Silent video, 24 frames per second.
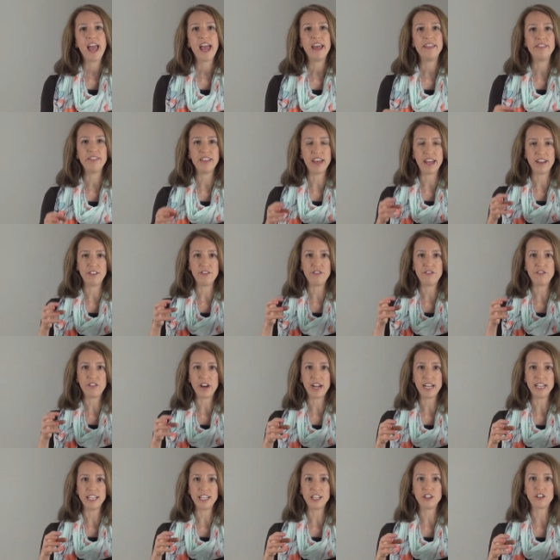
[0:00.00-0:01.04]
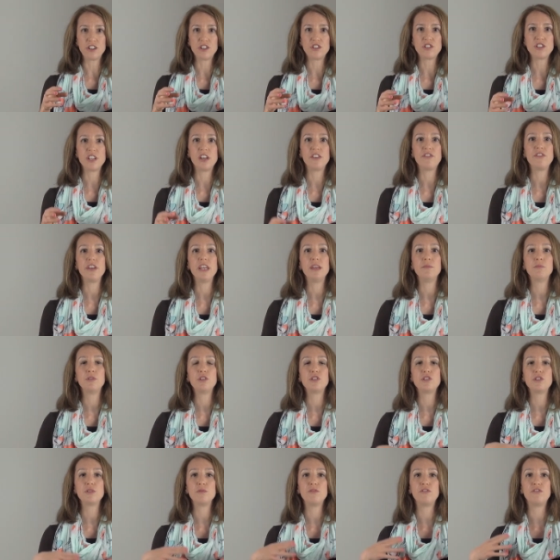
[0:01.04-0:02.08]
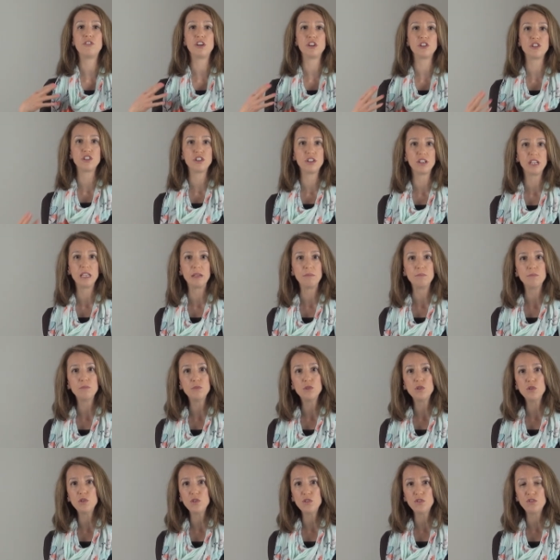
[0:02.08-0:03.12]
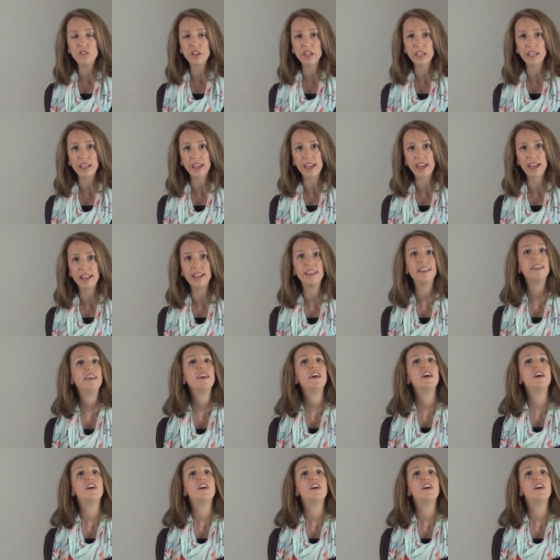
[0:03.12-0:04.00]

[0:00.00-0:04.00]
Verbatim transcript: and then finding herself able to functionally move again,